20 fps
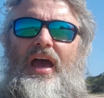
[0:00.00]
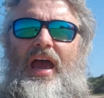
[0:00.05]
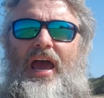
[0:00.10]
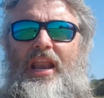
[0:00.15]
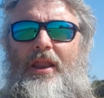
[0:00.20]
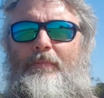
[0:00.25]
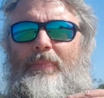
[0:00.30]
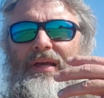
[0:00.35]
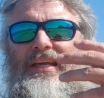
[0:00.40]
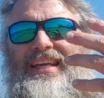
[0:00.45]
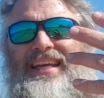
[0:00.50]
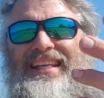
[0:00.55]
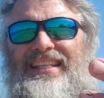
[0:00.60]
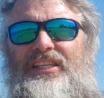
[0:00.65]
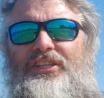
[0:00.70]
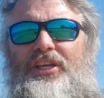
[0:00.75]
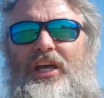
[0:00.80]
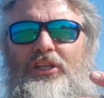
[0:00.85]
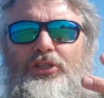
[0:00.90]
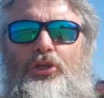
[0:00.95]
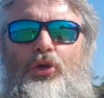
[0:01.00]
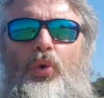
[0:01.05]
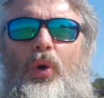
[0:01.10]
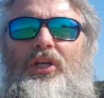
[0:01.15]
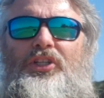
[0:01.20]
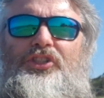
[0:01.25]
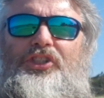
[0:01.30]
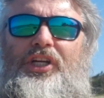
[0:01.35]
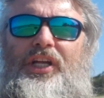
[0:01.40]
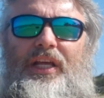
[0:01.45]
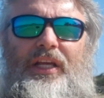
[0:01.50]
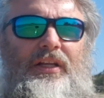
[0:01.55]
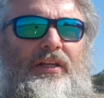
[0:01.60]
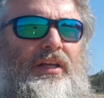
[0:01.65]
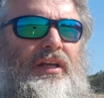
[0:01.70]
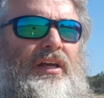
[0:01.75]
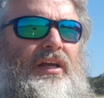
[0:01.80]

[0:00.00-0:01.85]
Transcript: And it begins us questioning.